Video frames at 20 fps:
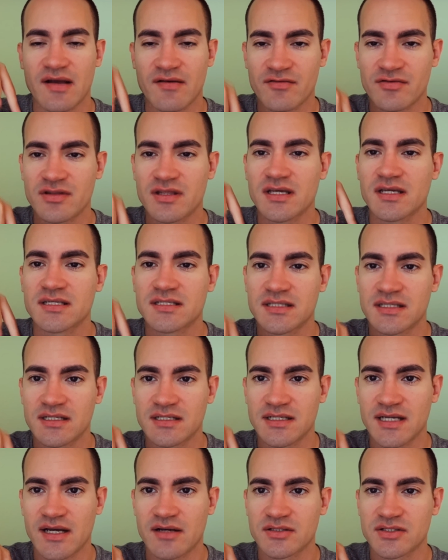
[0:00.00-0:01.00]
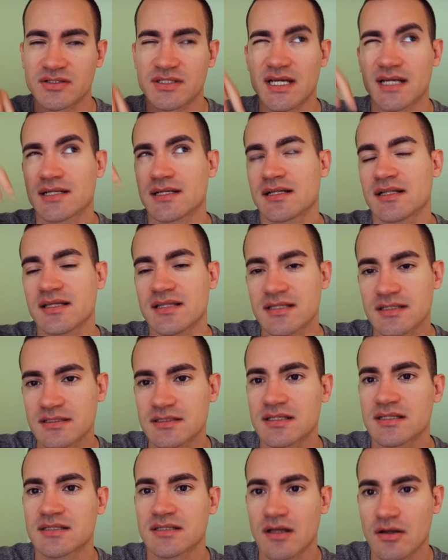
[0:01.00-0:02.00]
everything is in the now, so technically
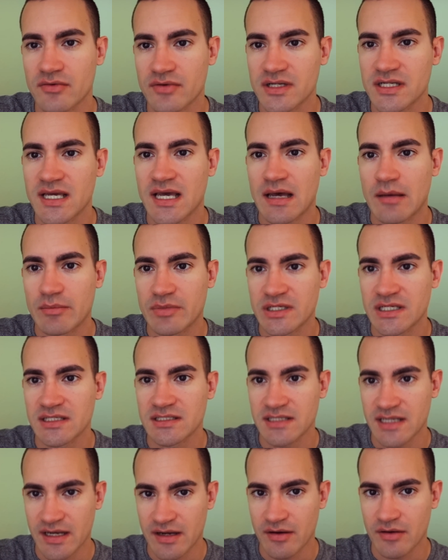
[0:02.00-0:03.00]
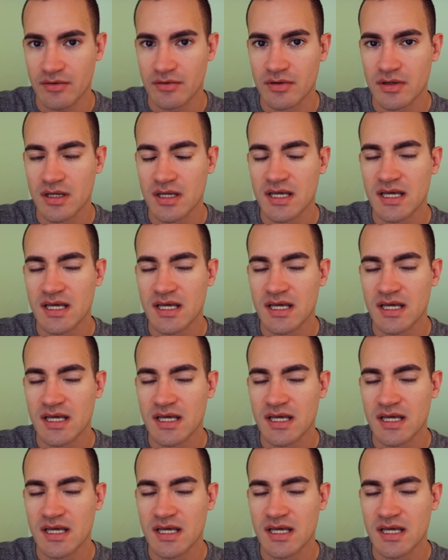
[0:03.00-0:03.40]
this is already happening now,